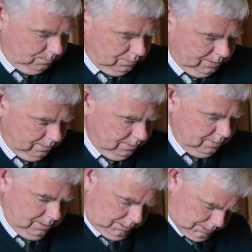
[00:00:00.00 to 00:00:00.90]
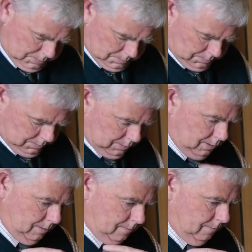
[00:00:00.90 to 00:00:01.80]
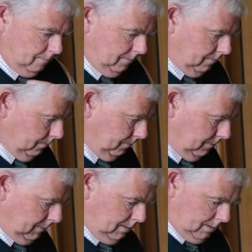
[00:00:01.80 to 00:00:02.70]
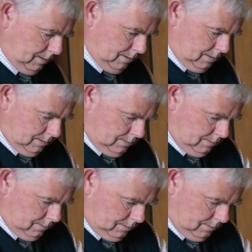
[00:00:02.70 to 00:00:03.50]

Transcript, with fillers: eighteen sixties for a working man was about ten pounds a year.